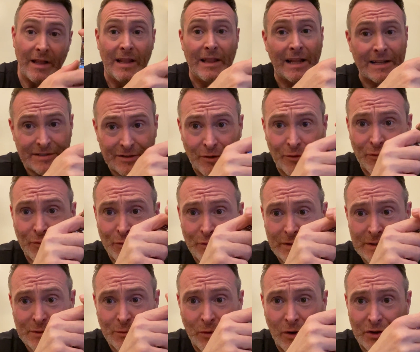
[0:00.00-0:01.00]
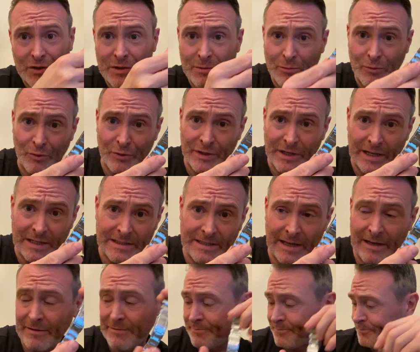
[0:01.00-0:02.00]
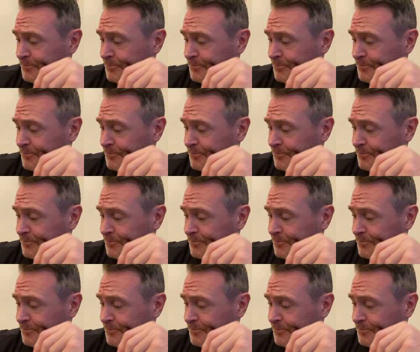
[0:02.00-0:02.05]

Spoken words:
let's go through this watch in more detail.